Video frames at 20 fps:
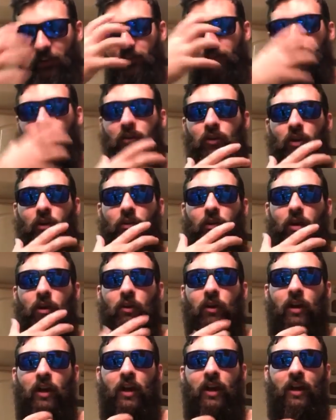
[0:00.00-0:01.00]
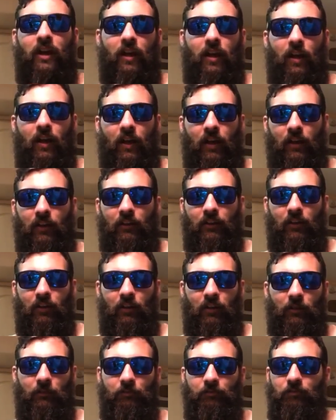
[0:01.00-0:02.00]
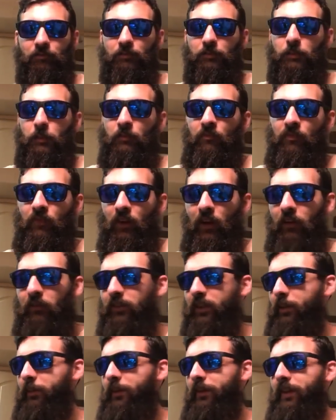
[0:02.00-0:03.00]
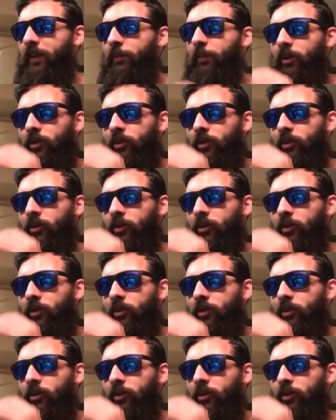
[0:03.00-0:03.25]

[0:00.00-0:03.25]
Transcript: of the logo, and every time I think about